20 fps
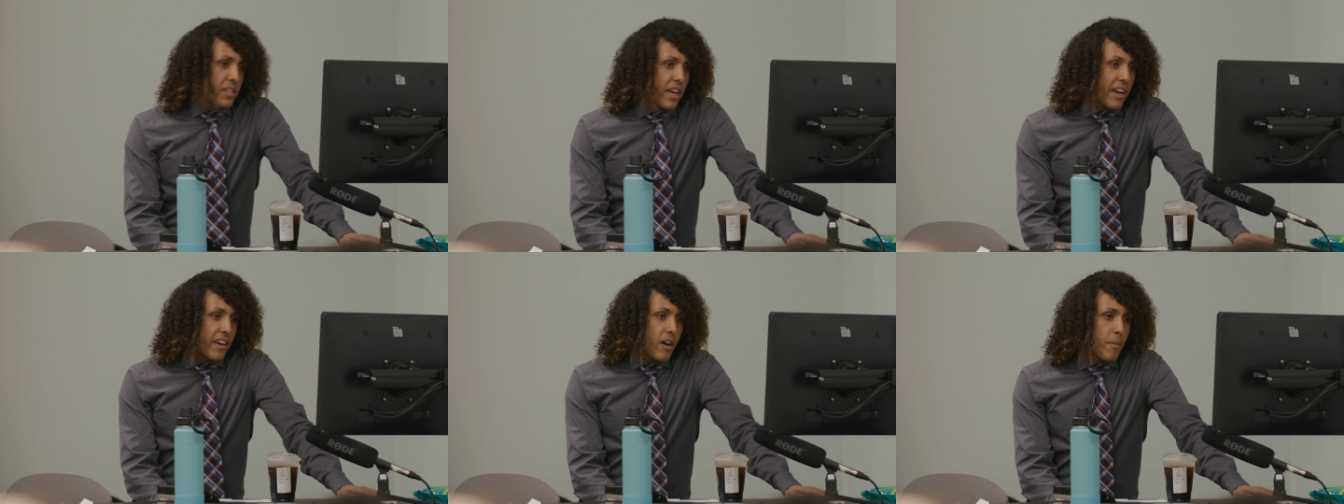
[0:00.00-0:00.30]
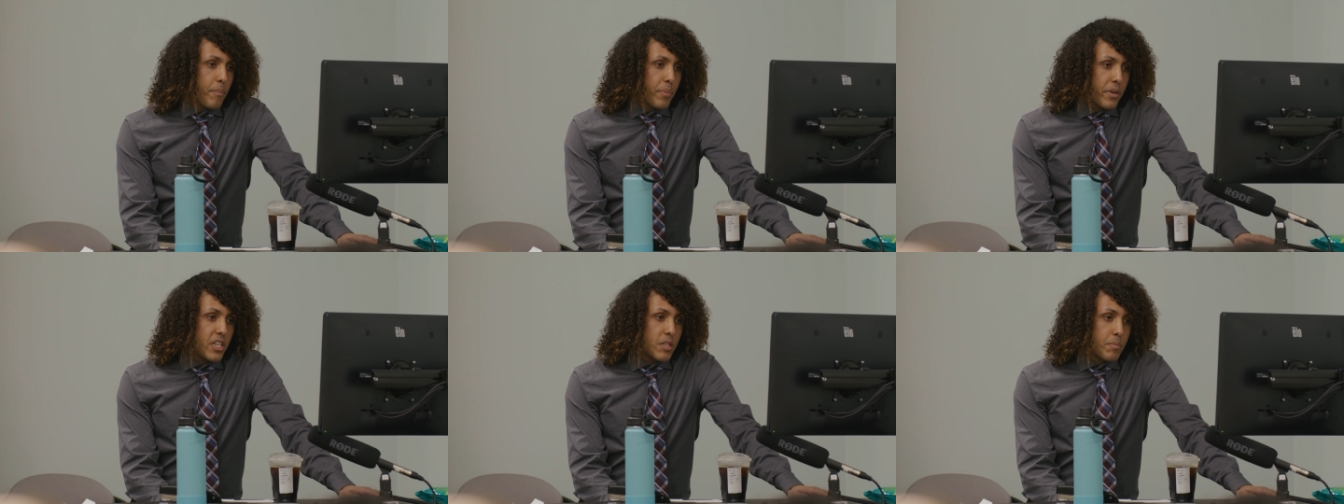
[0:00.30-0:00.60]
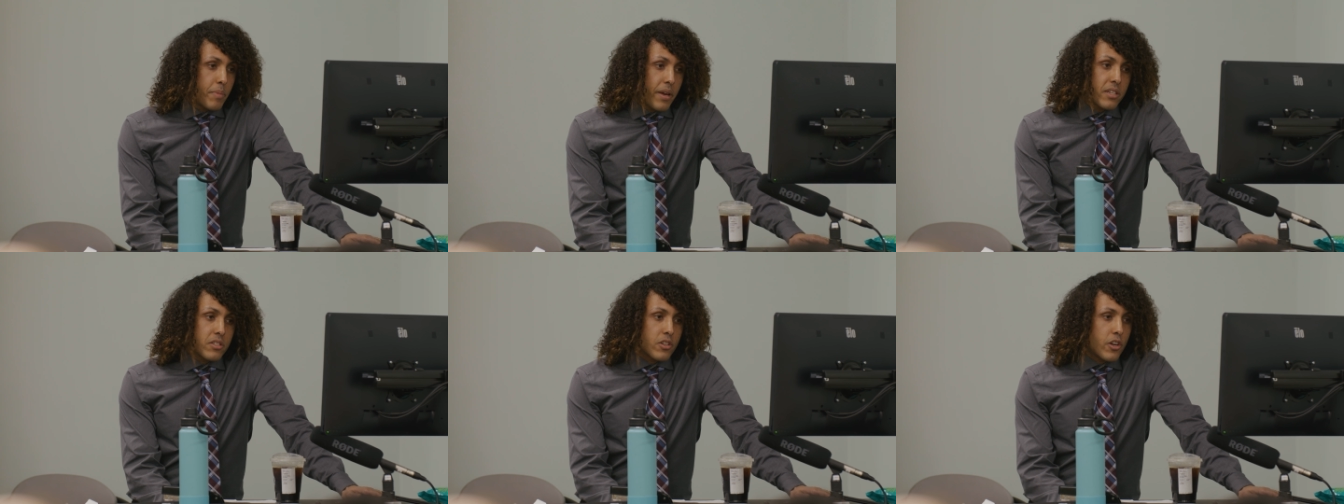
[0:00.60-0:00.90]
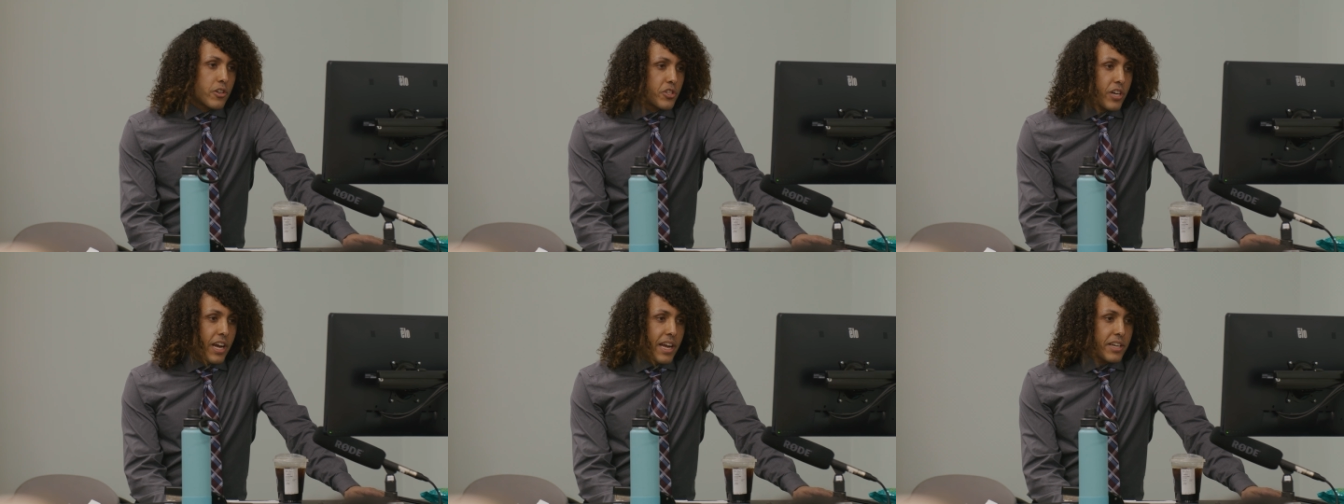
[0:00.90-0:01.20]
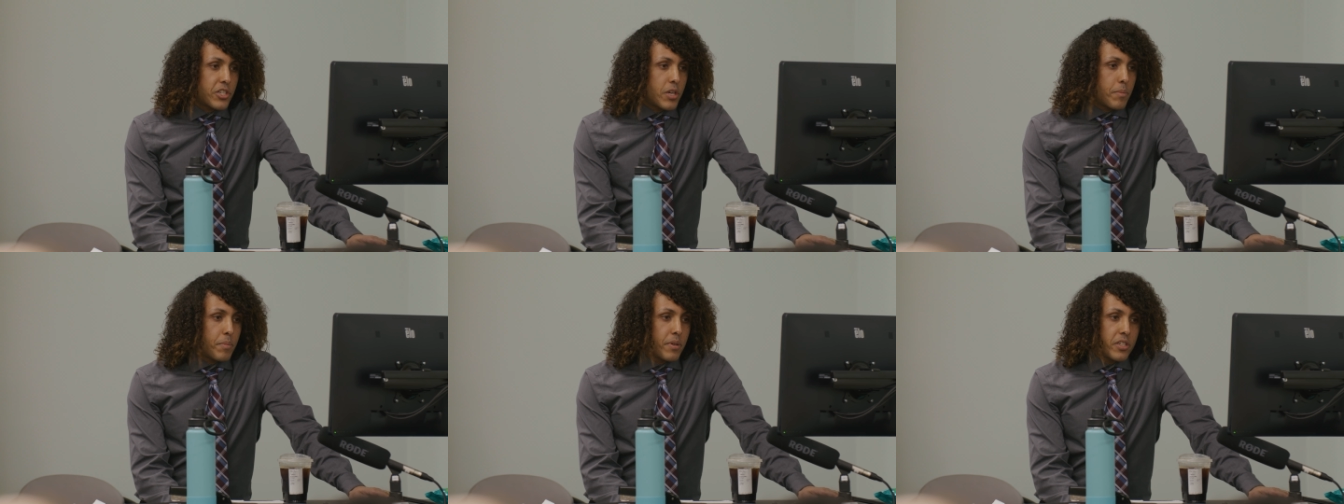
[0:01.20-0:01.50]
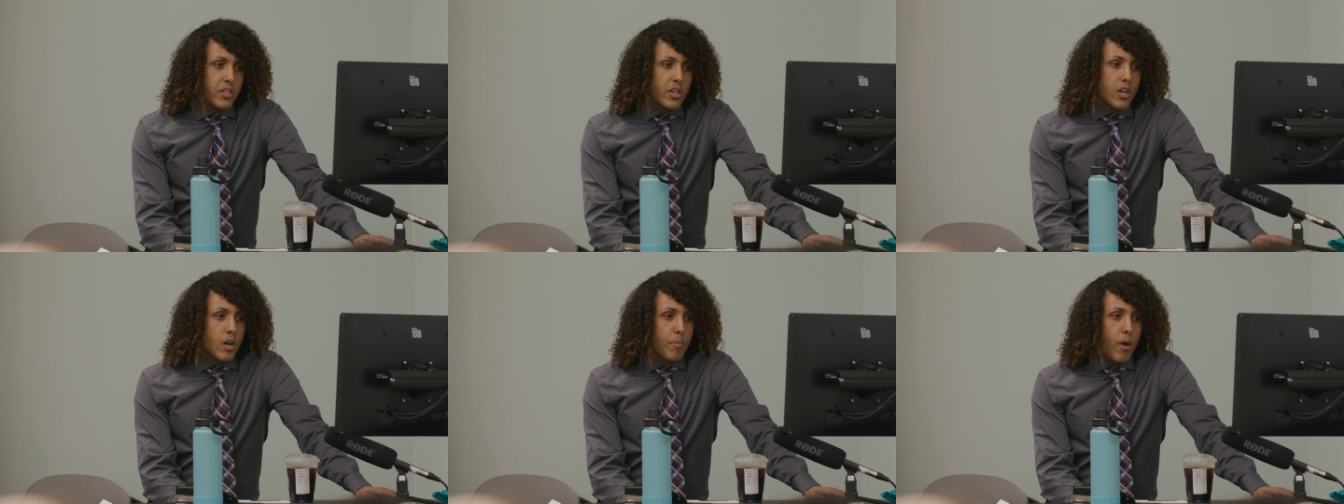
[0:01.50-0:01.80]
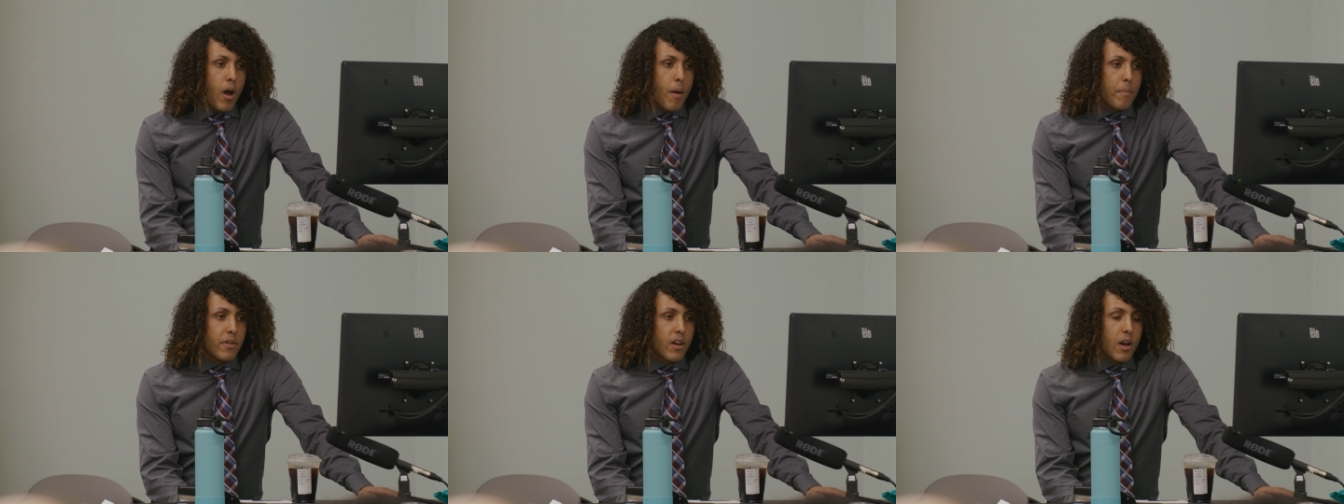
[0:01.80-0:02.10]
tech companies based on ChatGPT are
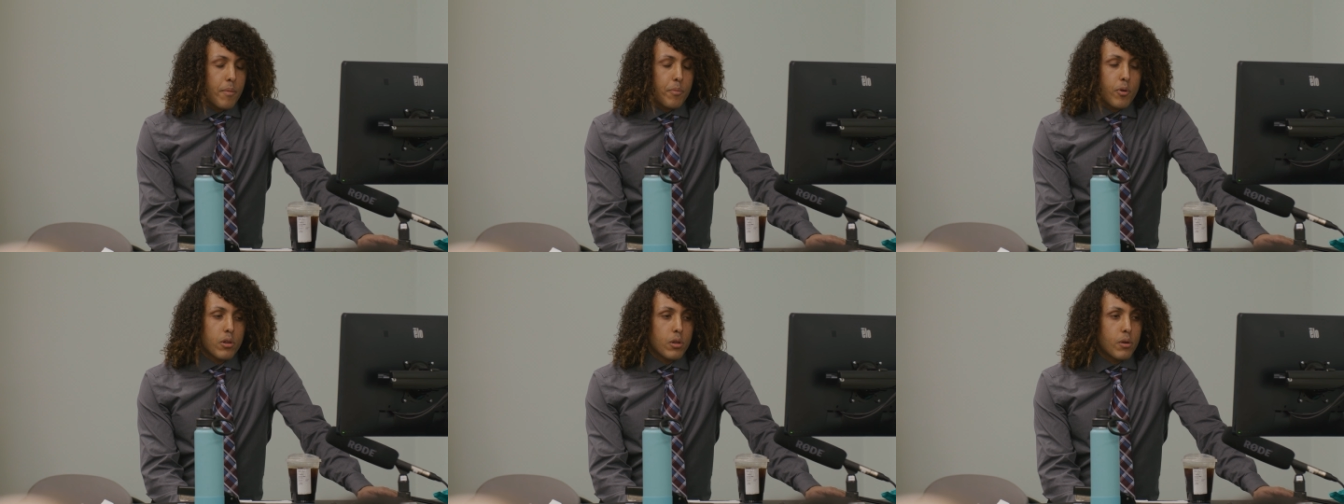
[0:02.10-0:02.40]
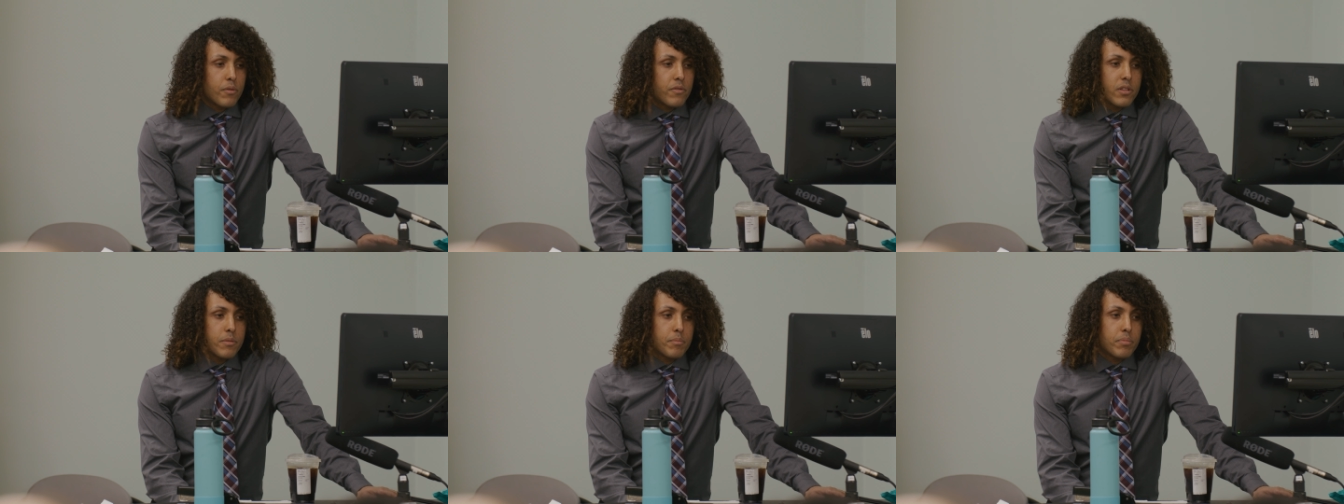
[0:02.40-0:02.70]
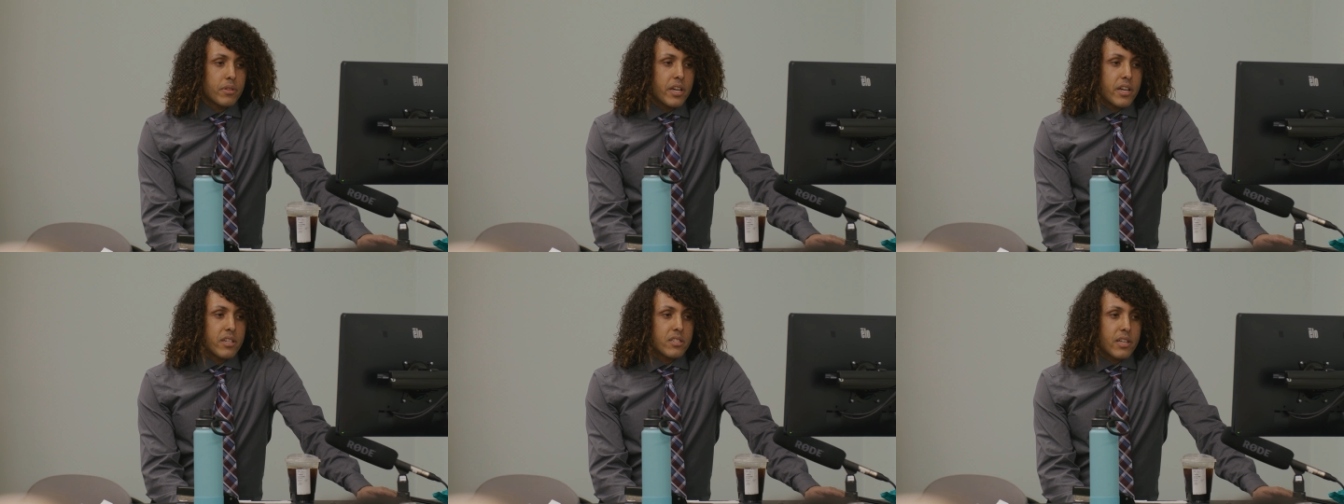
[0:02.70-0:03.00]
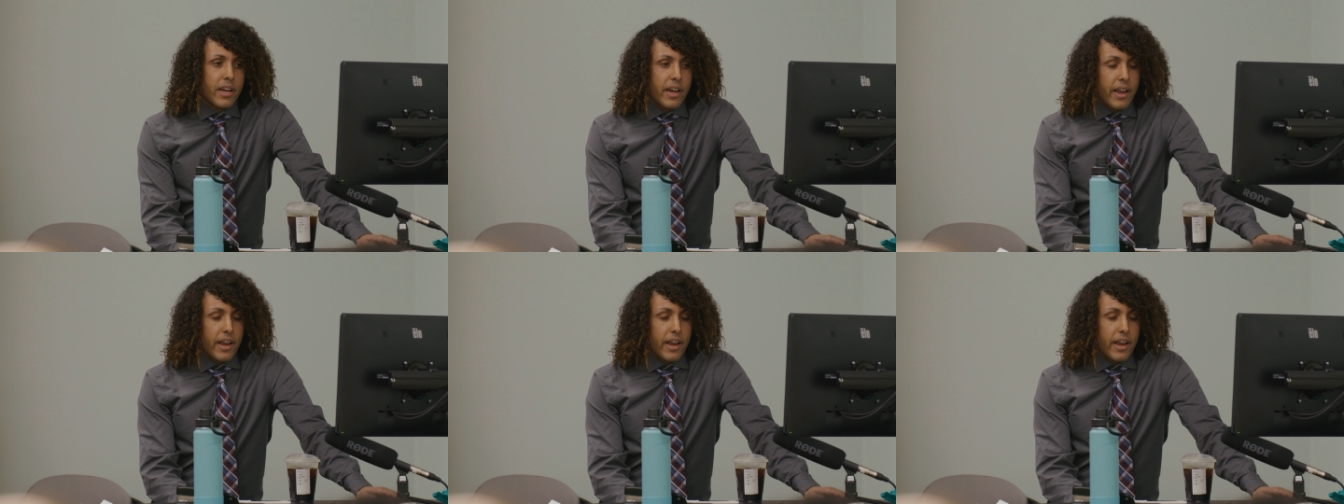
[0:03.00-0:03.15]
popping up all over the place.